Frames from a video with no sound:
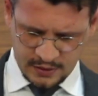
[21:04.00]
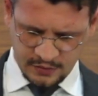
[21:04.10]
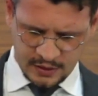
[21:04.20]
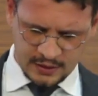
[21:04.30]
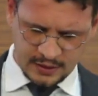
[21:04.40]

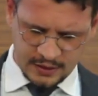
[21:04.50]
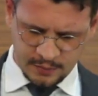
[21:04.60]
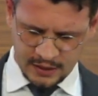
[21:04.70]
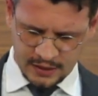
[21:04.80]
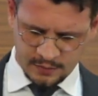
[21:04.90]
Then he
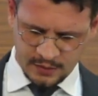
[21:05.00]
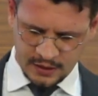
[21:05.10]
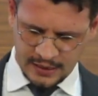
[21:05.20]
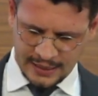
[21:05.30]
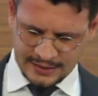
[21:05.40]
may come near
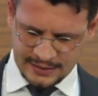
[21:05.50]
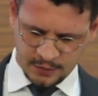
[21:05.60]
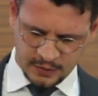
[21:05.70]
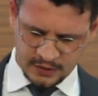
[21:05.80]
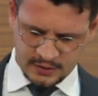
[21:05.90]
and
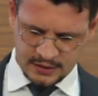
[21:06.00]
keep it.